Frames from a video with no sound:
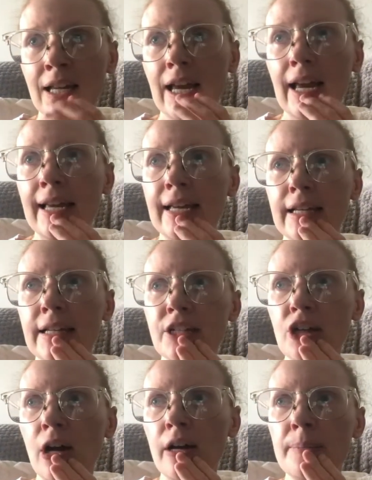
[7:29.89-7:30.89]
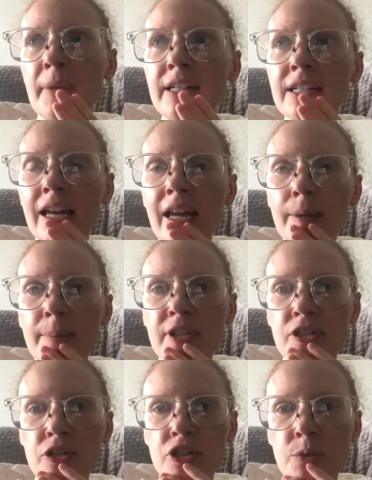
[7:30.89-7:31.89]
And on Monday, my
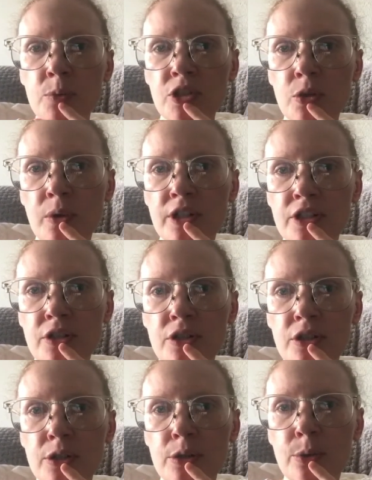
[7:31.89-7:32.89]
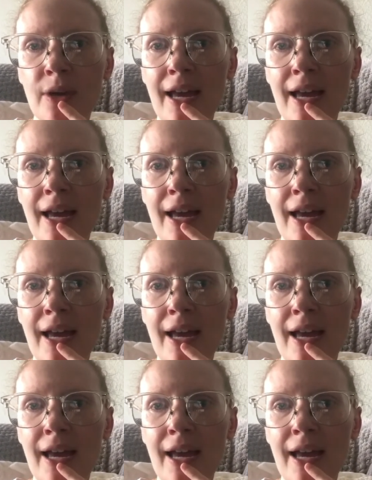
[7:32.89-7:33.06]
surgeon was going to do